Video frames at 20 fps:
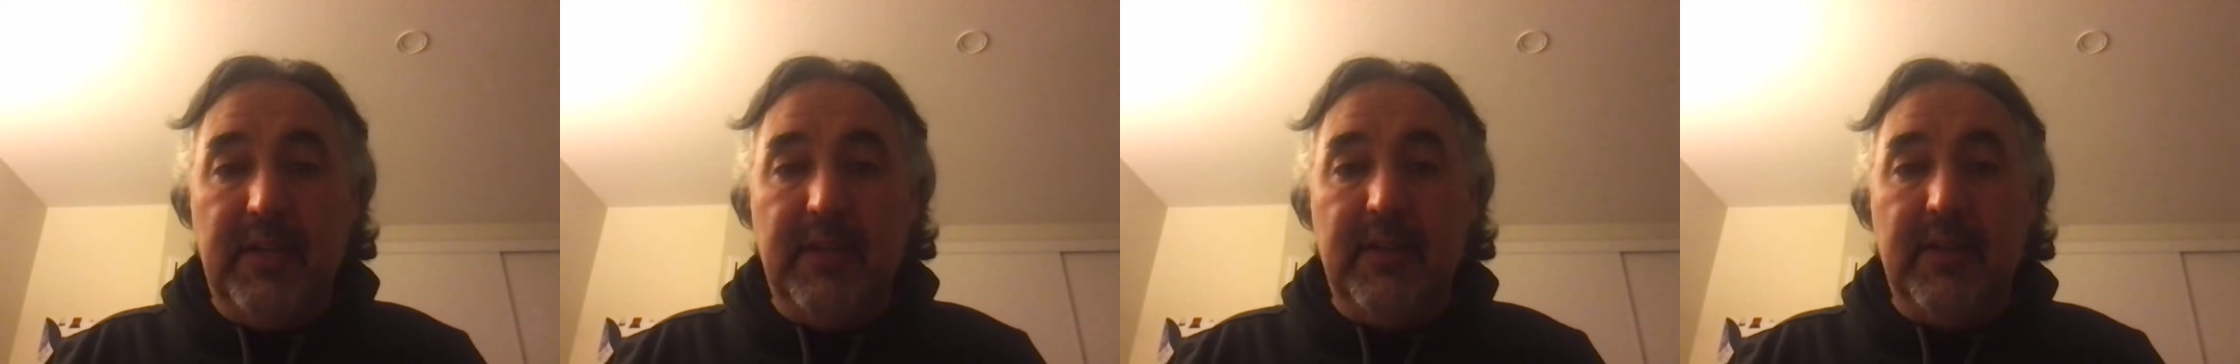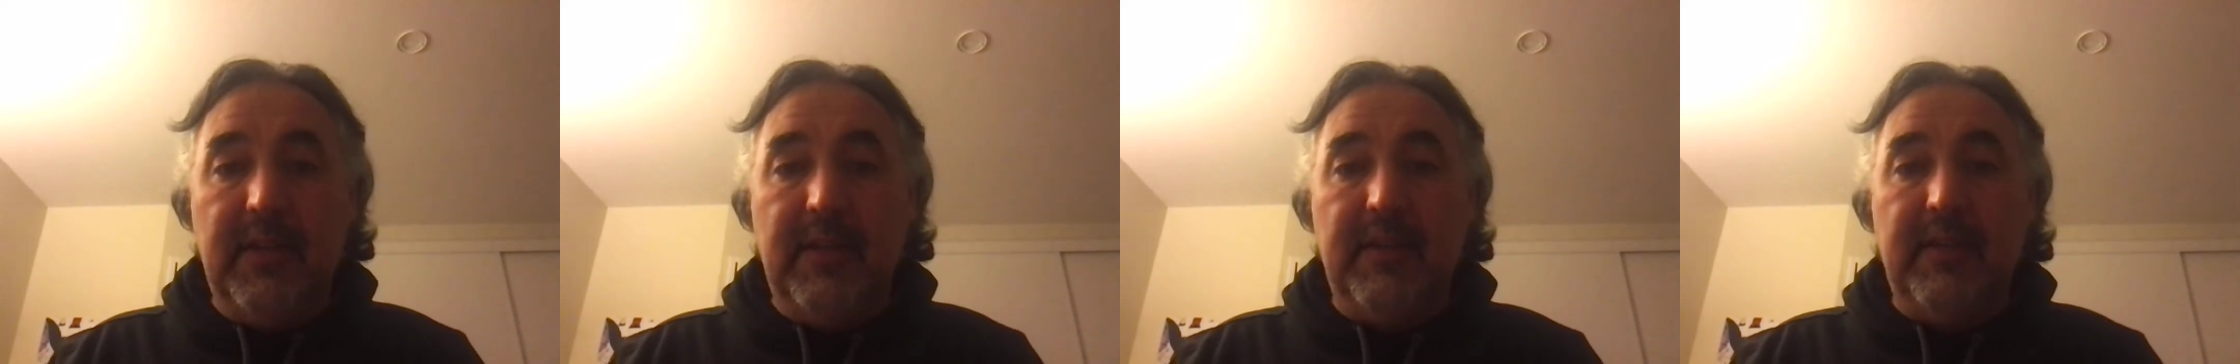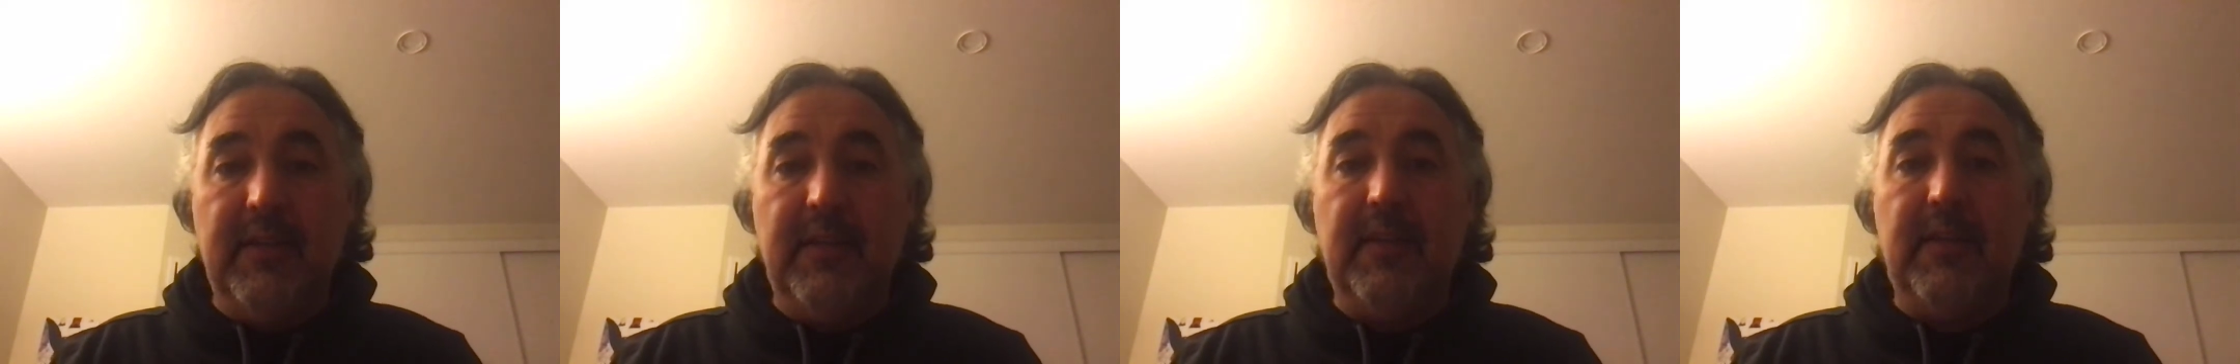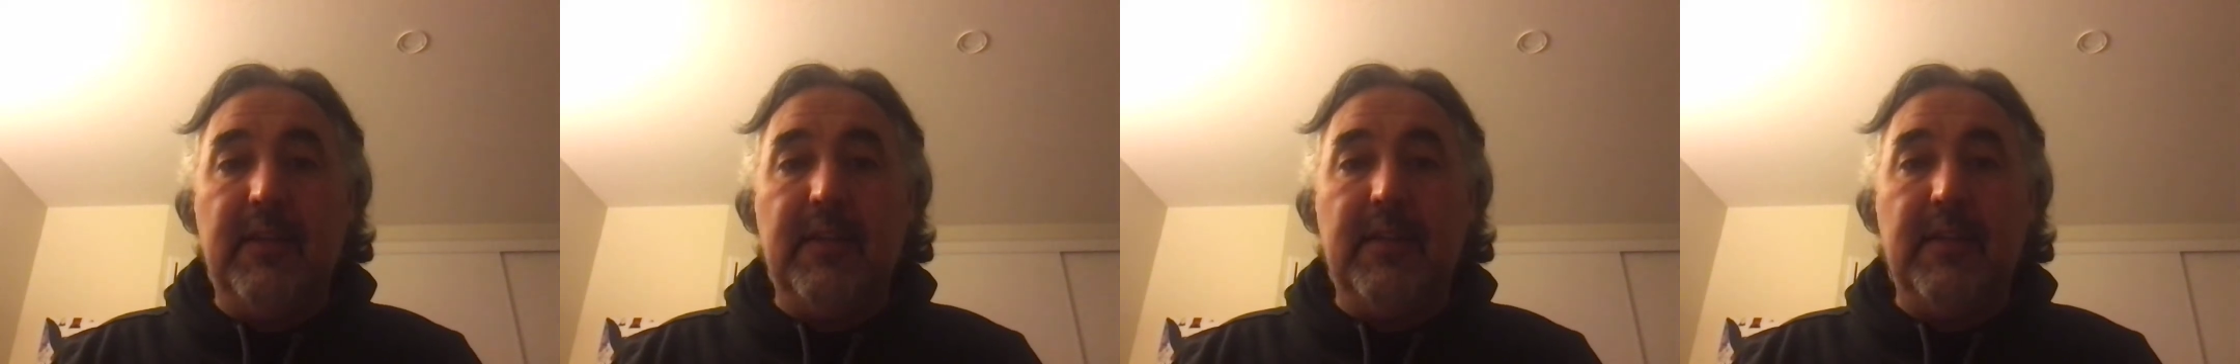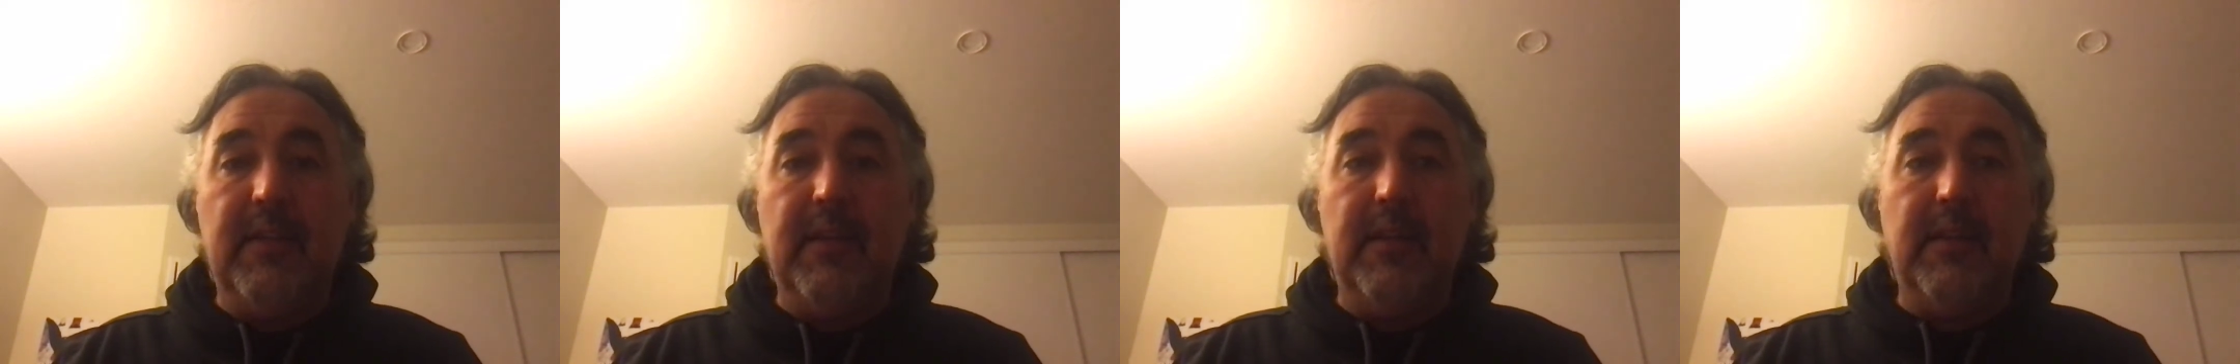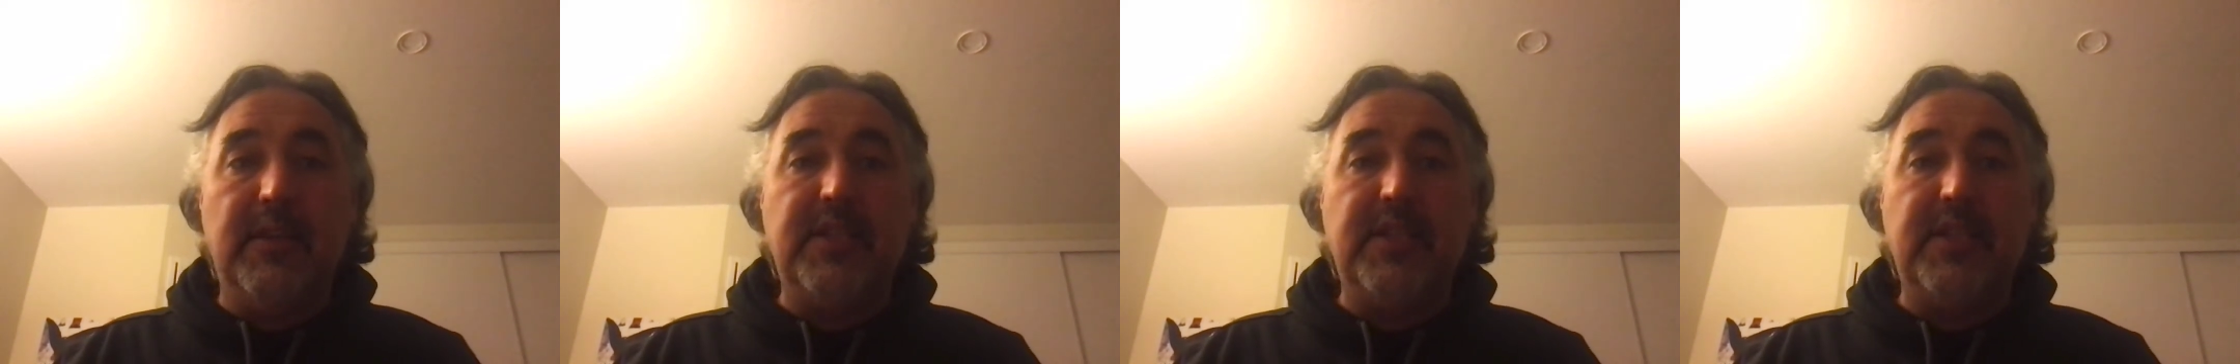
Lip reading: and the